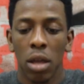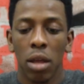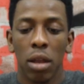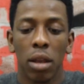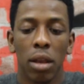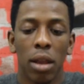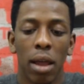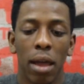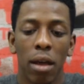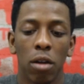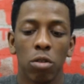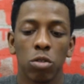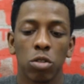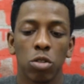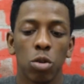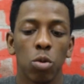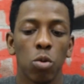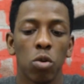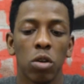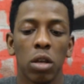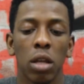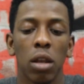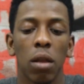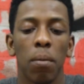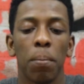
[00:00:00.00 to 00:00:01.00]
Now,
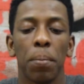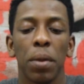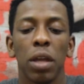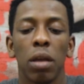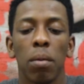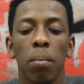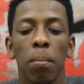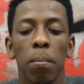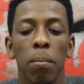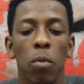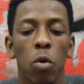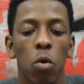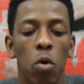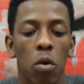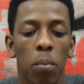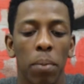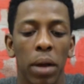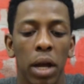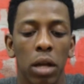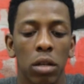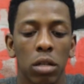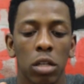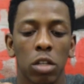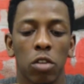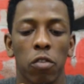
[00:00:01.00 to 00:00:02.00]
talking a bit more
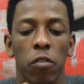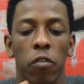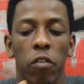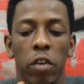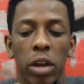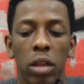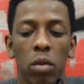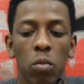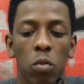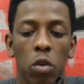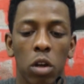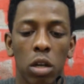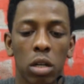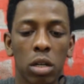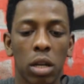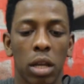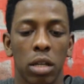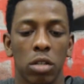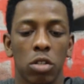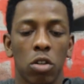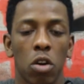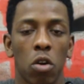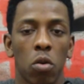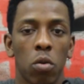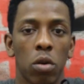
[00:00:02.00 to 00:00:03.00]
about this framework that's
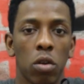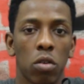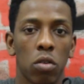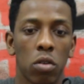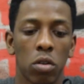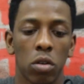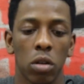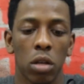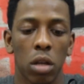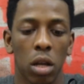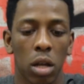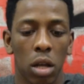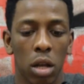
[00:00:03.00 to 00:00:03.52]
going on,